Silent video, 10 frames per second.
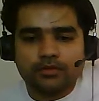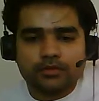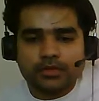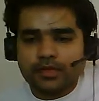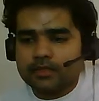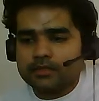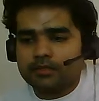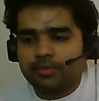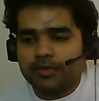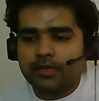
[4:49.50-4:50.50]

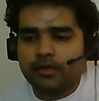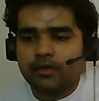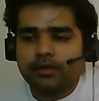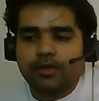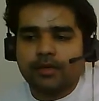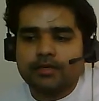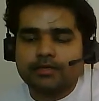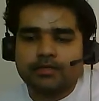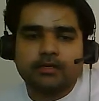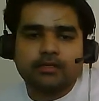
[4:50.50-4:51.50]
cls print
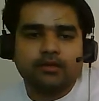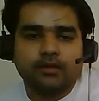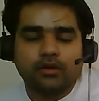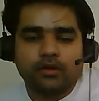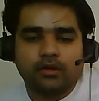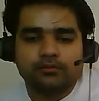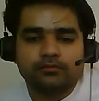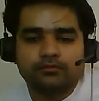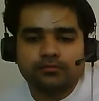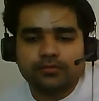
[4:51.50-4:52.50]
asc, uh,
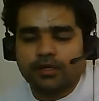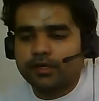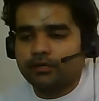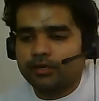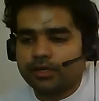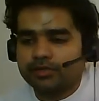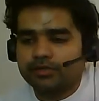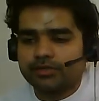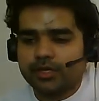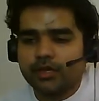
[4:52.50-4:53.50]
in
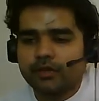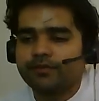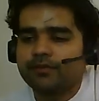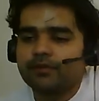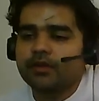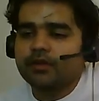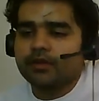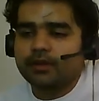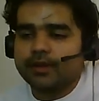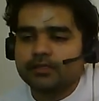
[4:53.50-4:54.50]
quotations F.
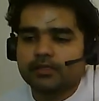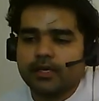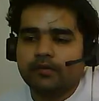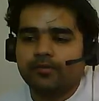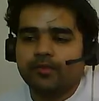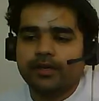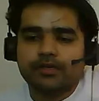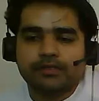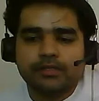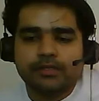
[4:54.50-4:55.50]
Next line
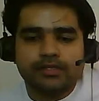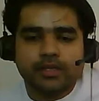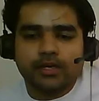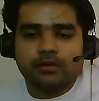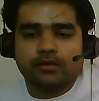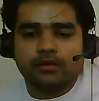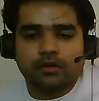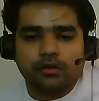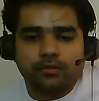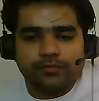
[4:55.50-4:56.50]
print chr,
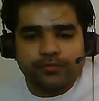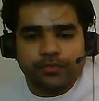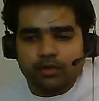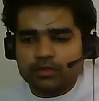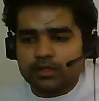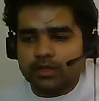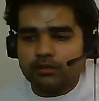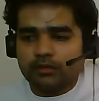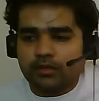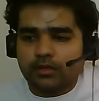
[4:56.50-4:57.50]
dollar
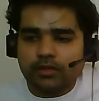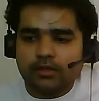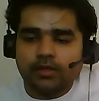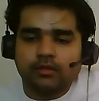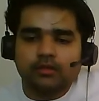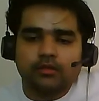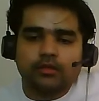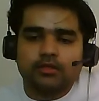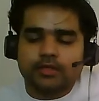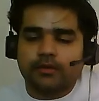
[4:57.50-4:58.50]
sign, and then
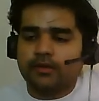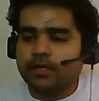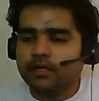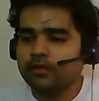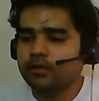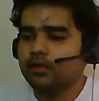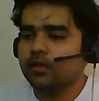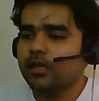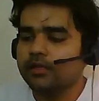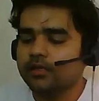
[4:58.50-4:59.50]
70,
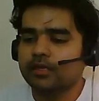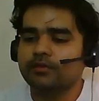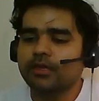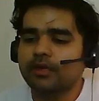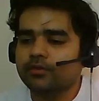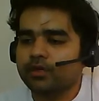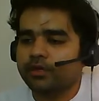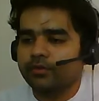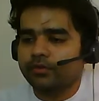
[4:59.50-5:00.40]
and then we have to click on